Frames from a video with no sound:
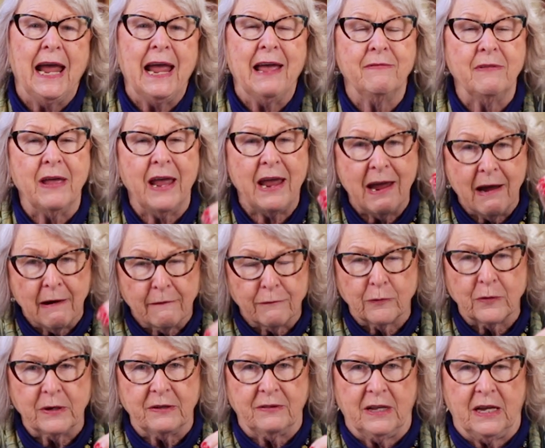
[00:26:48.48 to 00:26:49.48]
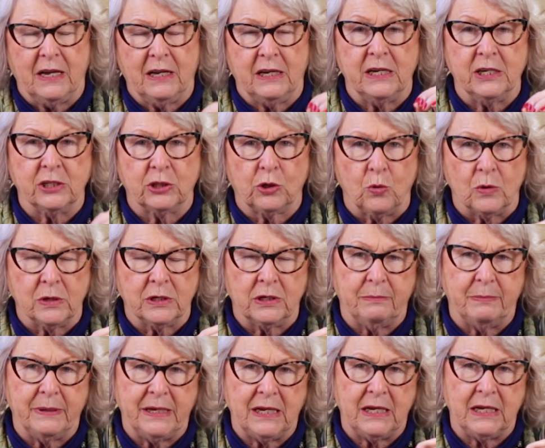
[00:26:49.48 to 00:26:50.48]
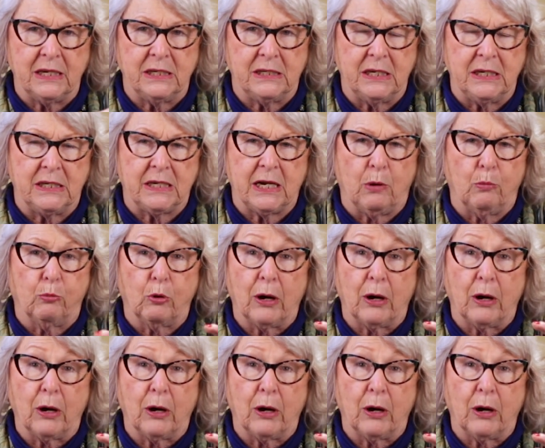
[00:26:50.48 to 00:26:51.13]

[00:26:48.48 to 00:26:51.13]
And everything is going to be in detail.